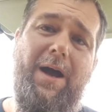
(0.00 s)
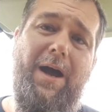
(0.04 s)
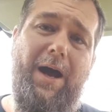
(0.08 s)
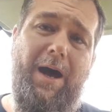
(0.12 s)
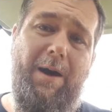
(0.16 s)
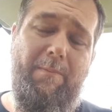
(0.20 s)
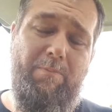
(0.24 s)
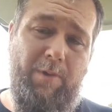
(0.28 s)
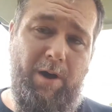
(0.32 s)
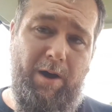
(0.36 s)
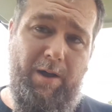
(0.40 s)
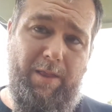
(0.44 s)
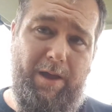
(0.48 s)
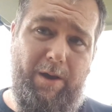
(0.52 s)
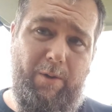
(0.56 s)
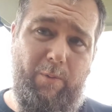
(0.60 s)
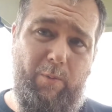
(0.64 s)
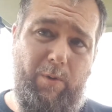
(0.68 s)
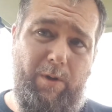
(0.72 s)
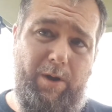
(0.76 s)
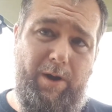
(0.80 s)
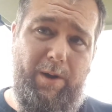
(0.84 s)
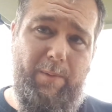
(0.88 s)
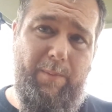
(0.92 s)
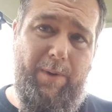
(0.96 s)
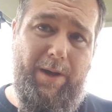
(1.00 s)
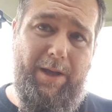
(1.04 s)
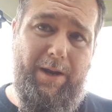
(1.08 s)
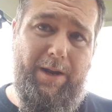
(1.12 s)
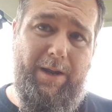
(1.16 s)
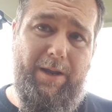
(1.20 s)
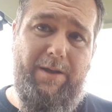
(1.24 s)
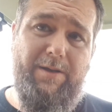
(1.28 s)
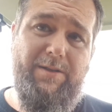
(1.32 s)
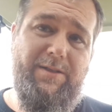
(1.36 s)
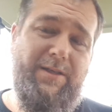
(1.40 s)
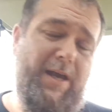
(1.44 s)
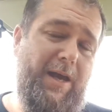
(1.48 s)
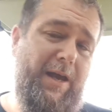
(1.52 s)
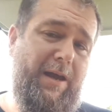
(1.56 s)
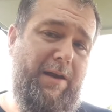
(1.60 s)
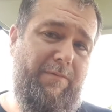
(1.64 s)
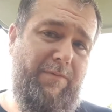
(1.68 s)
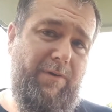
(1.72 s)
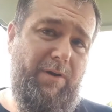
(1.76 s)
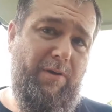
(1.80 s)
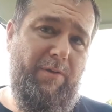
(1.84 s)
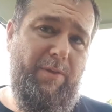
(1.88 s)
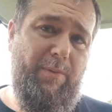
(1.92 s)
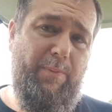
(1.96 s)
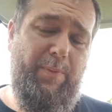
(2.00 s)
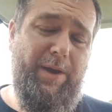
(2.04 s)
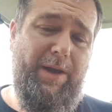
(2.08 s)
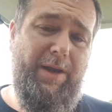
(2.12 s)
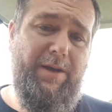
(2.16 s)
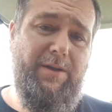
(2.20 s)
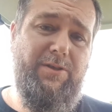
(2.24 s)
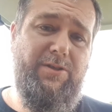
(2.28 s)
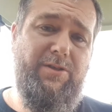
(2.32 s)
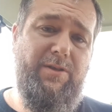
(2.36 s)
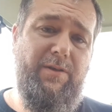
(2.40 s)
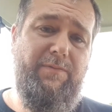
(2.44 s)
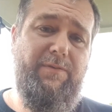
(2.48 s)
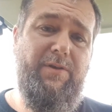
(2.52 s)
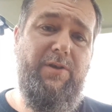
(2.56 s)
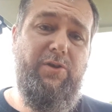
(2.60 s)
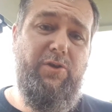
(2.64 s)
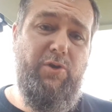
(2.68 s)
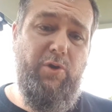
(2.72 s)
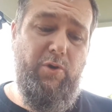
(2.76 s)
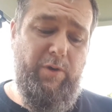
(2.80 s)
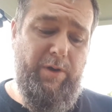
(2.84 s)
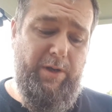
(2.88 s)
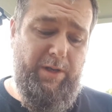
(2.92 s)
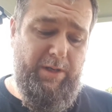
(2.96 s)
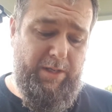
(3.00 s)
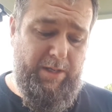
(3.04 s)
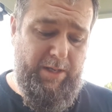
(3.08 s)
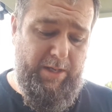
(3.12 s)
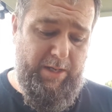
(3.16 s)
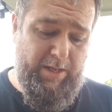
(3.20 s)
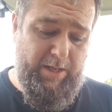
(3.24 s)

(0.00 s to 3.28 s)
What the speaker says: I'm not that worried about it because I have all the paint and stuff to do it.